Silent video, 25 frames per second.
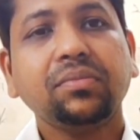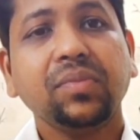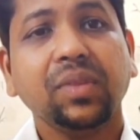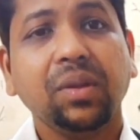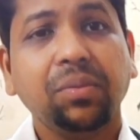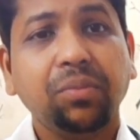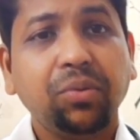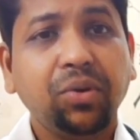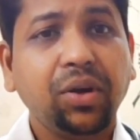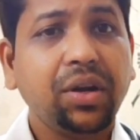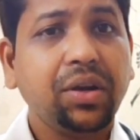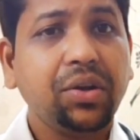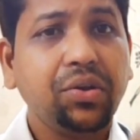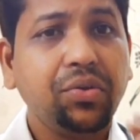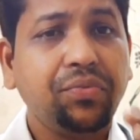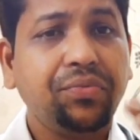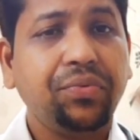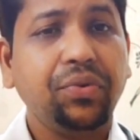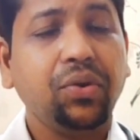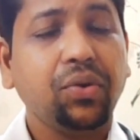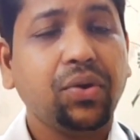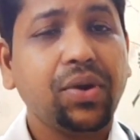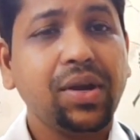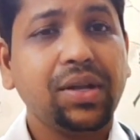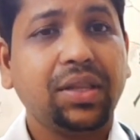but if you
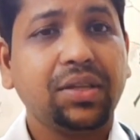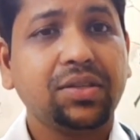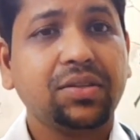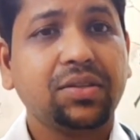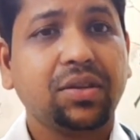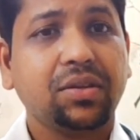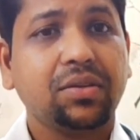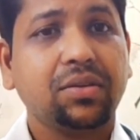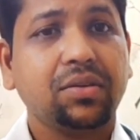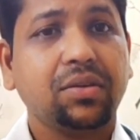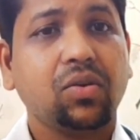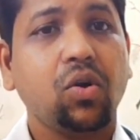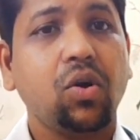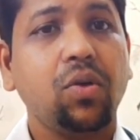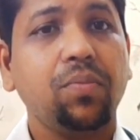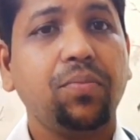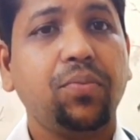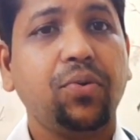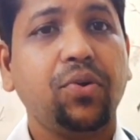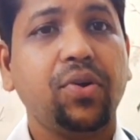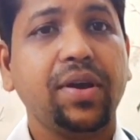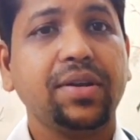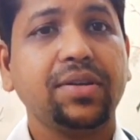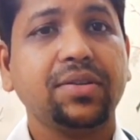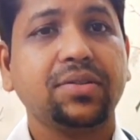look at the
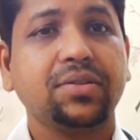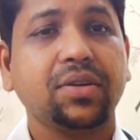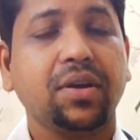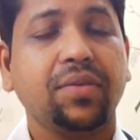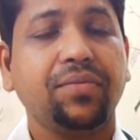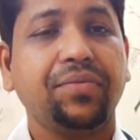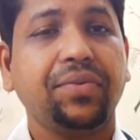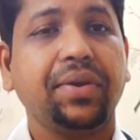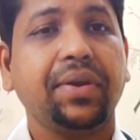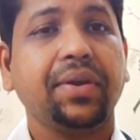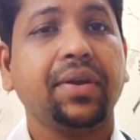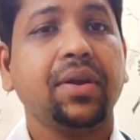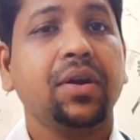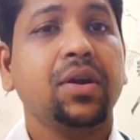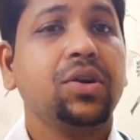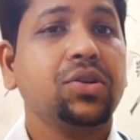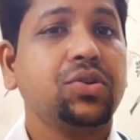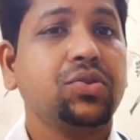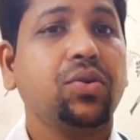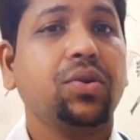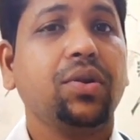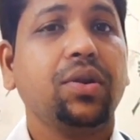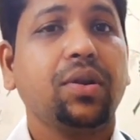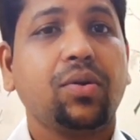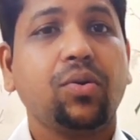components of the
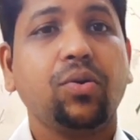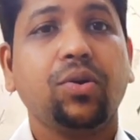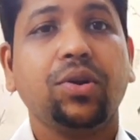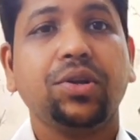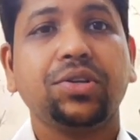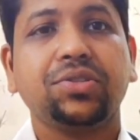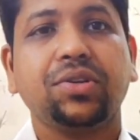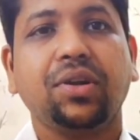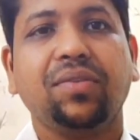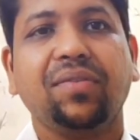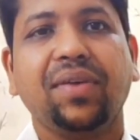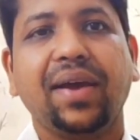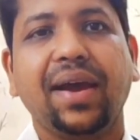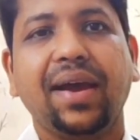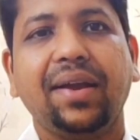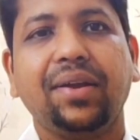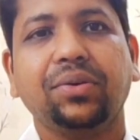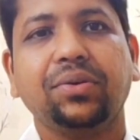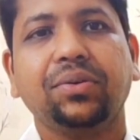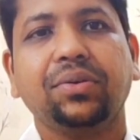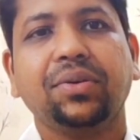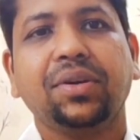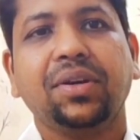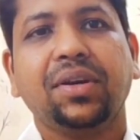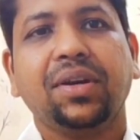total cholesterol
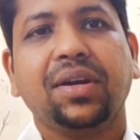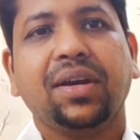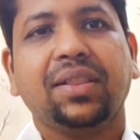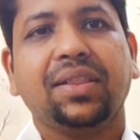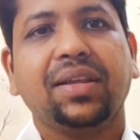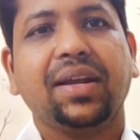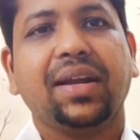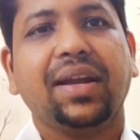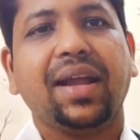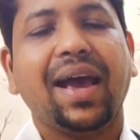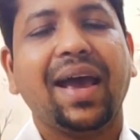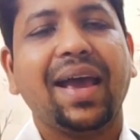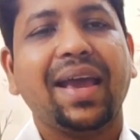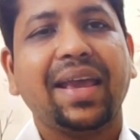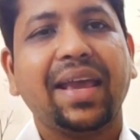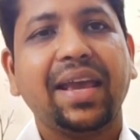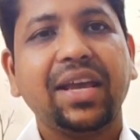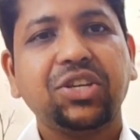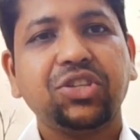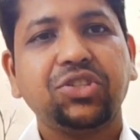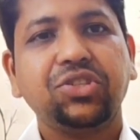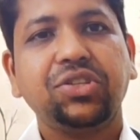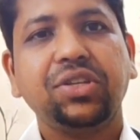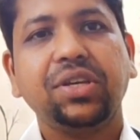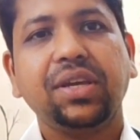value, that
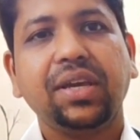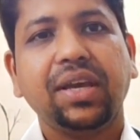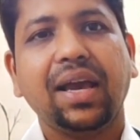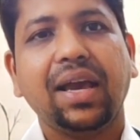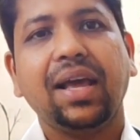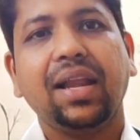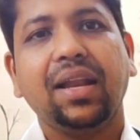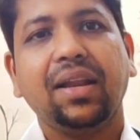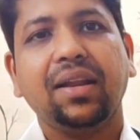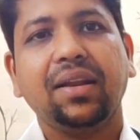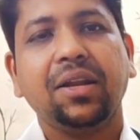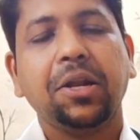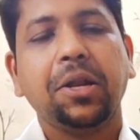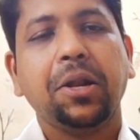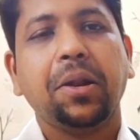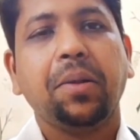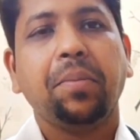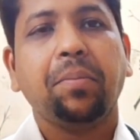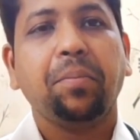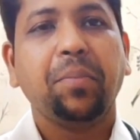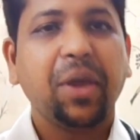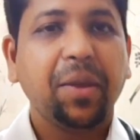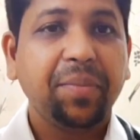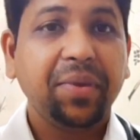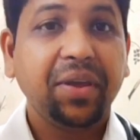HDL
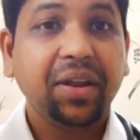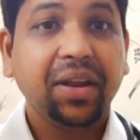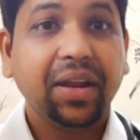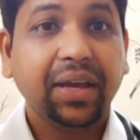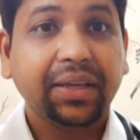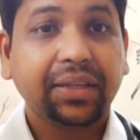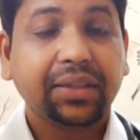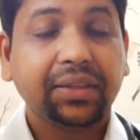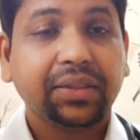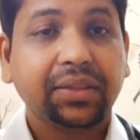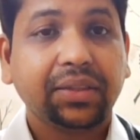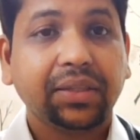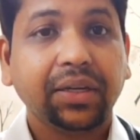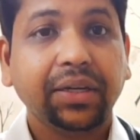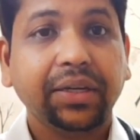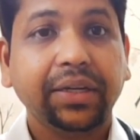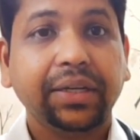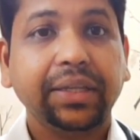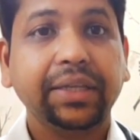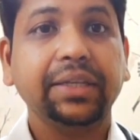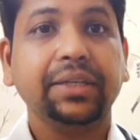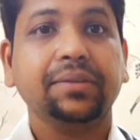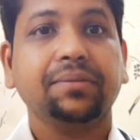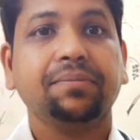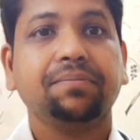may be like
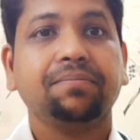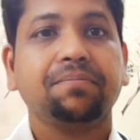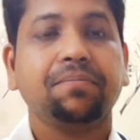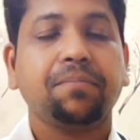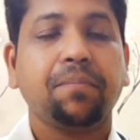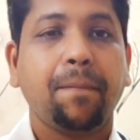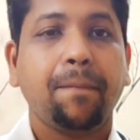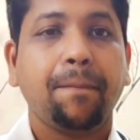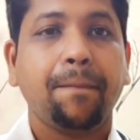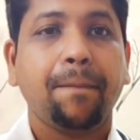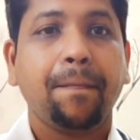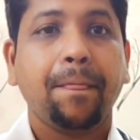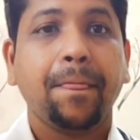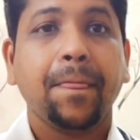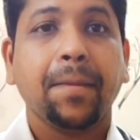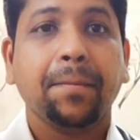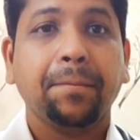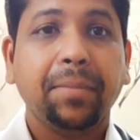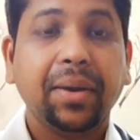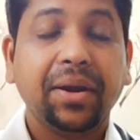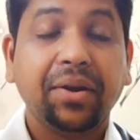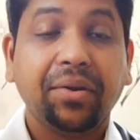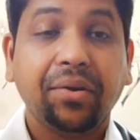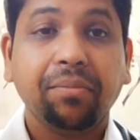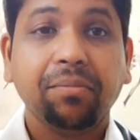30,
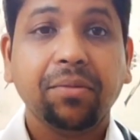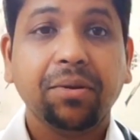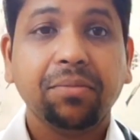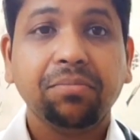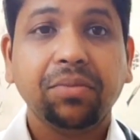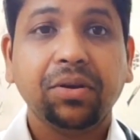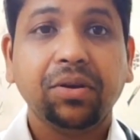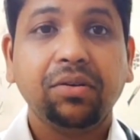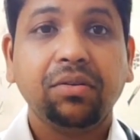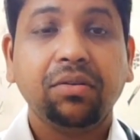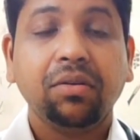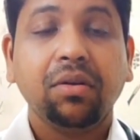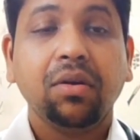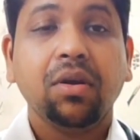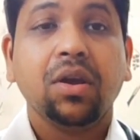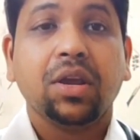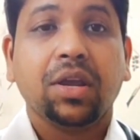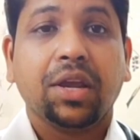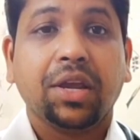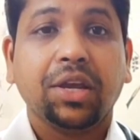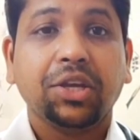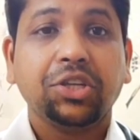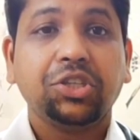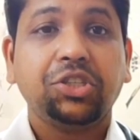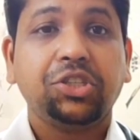but remember,
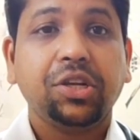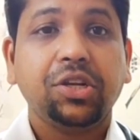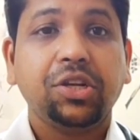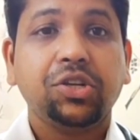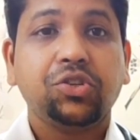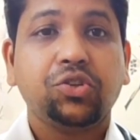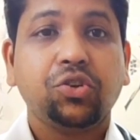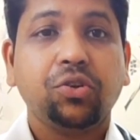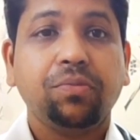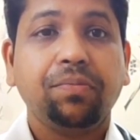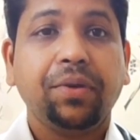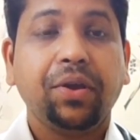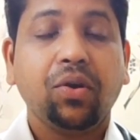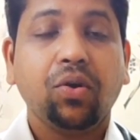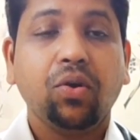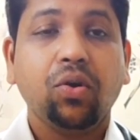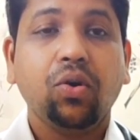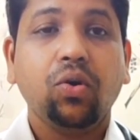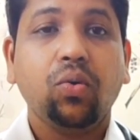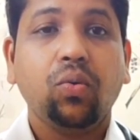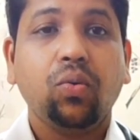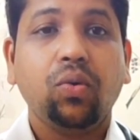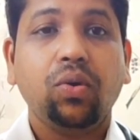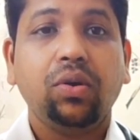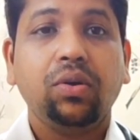HDL should be
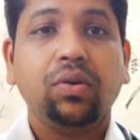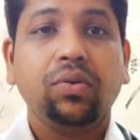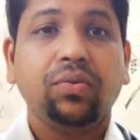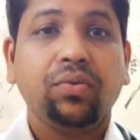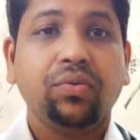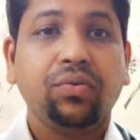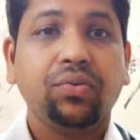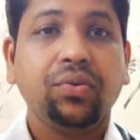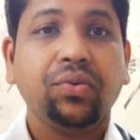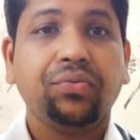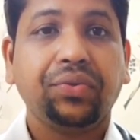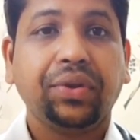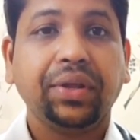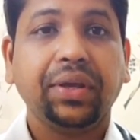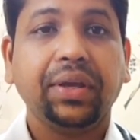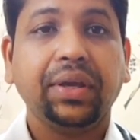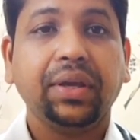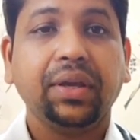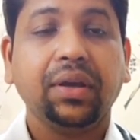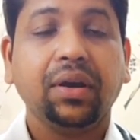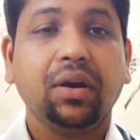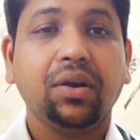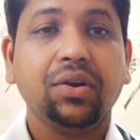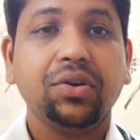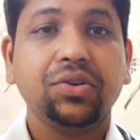over
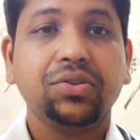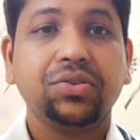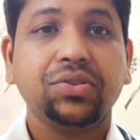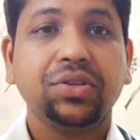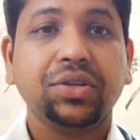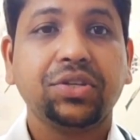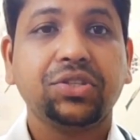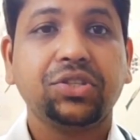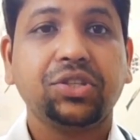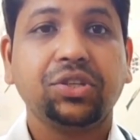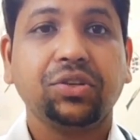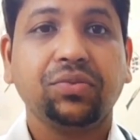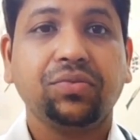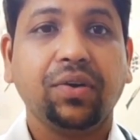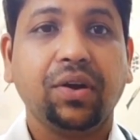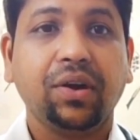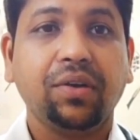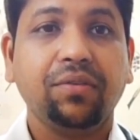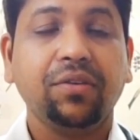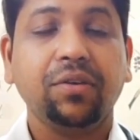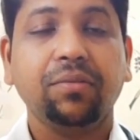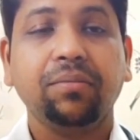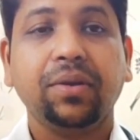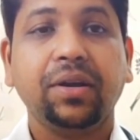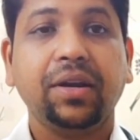50 or 60 for
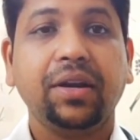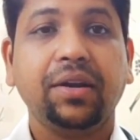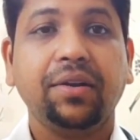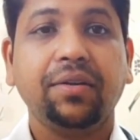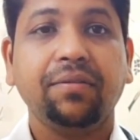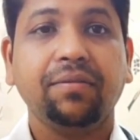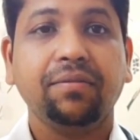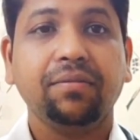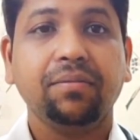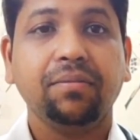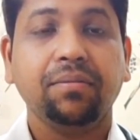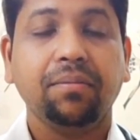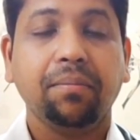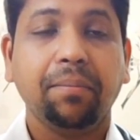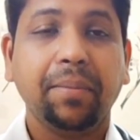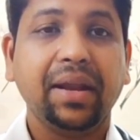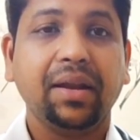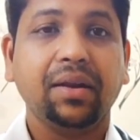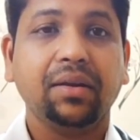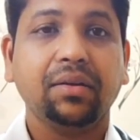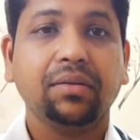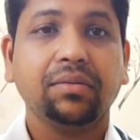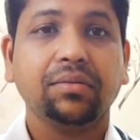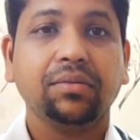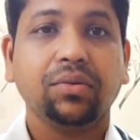women and
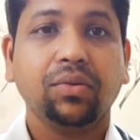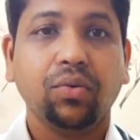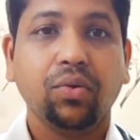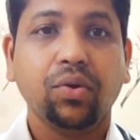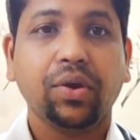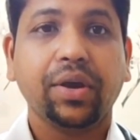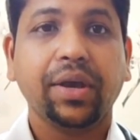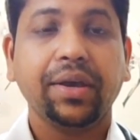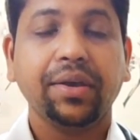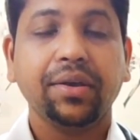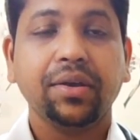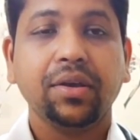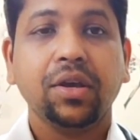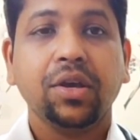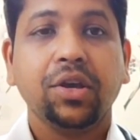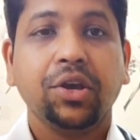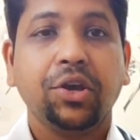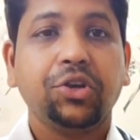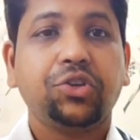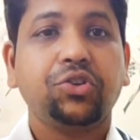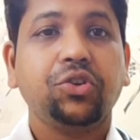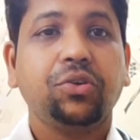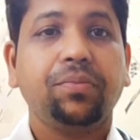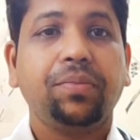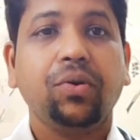men. Okay,
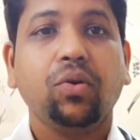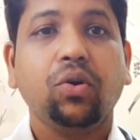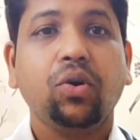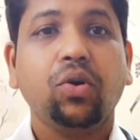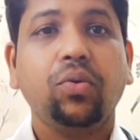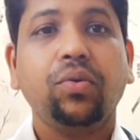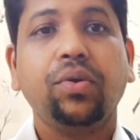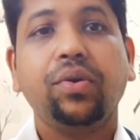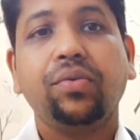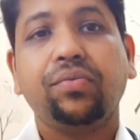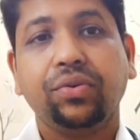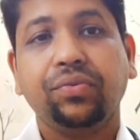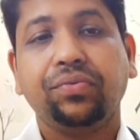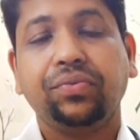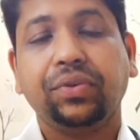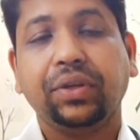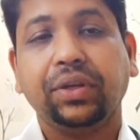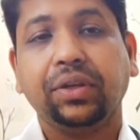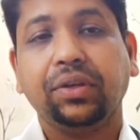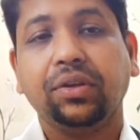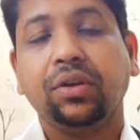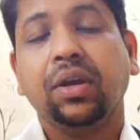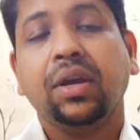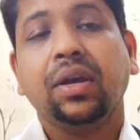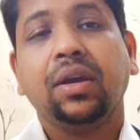it should be over
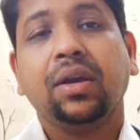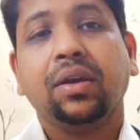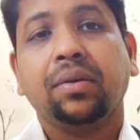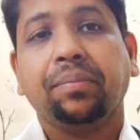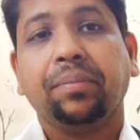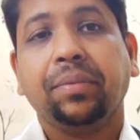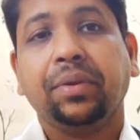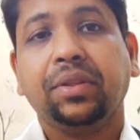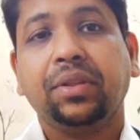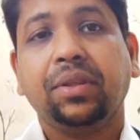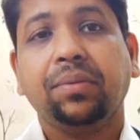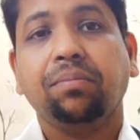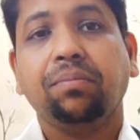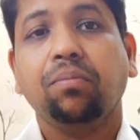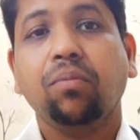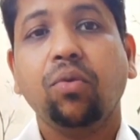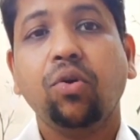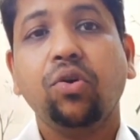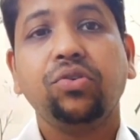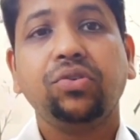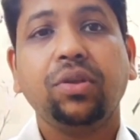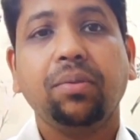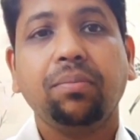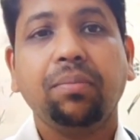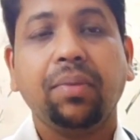50. I mean, the
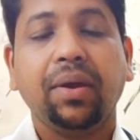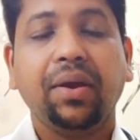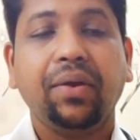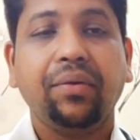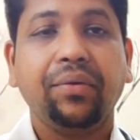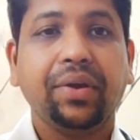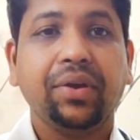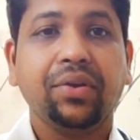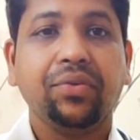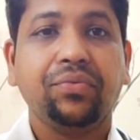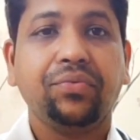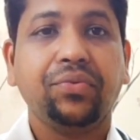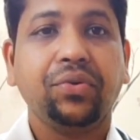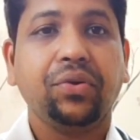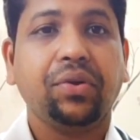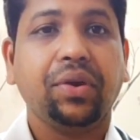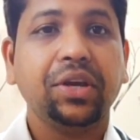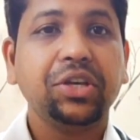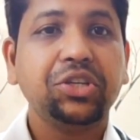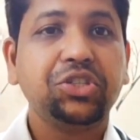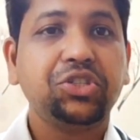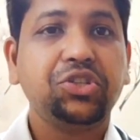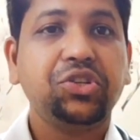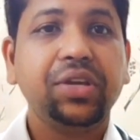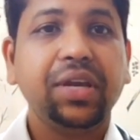more the merrier. If your
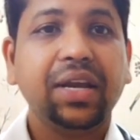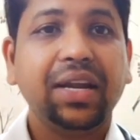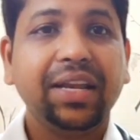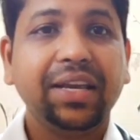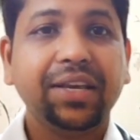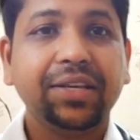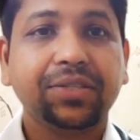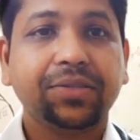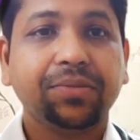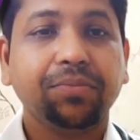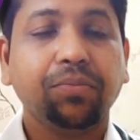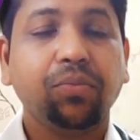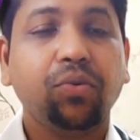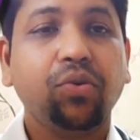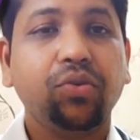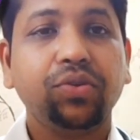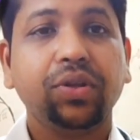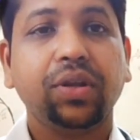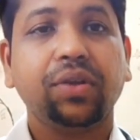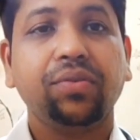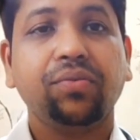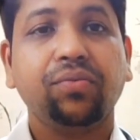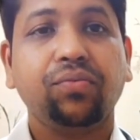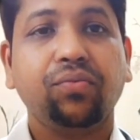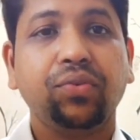HDL is more
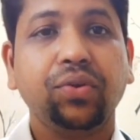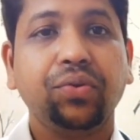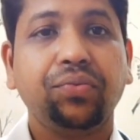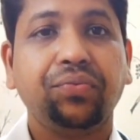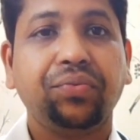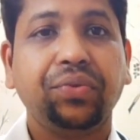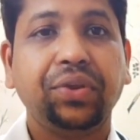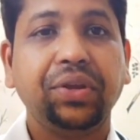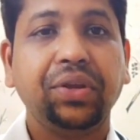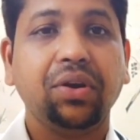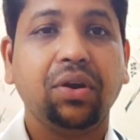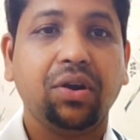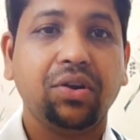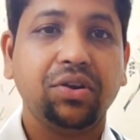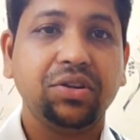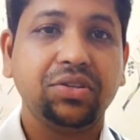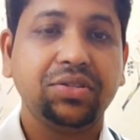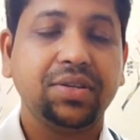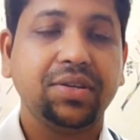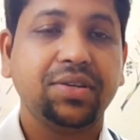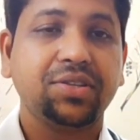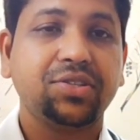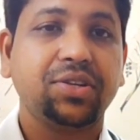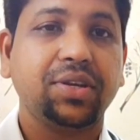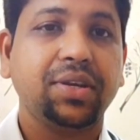than 50 or
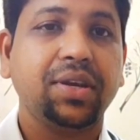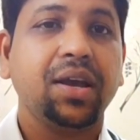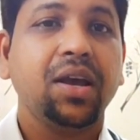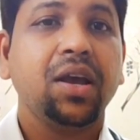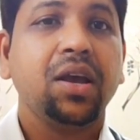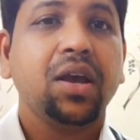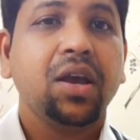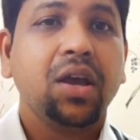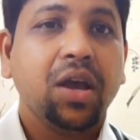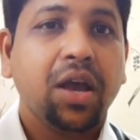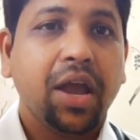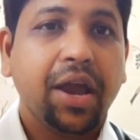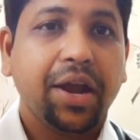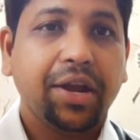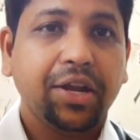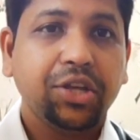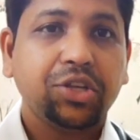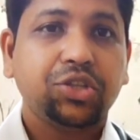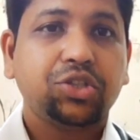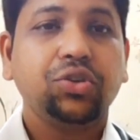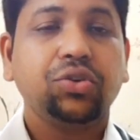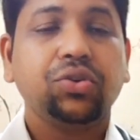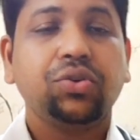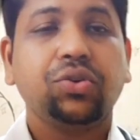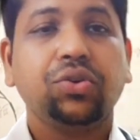60, it is
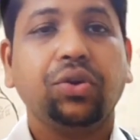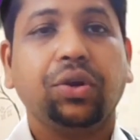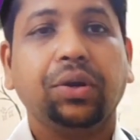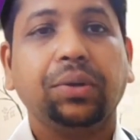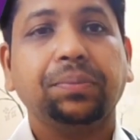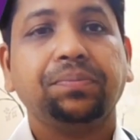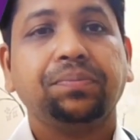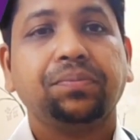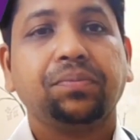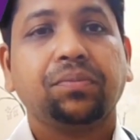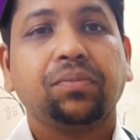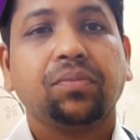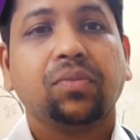too good.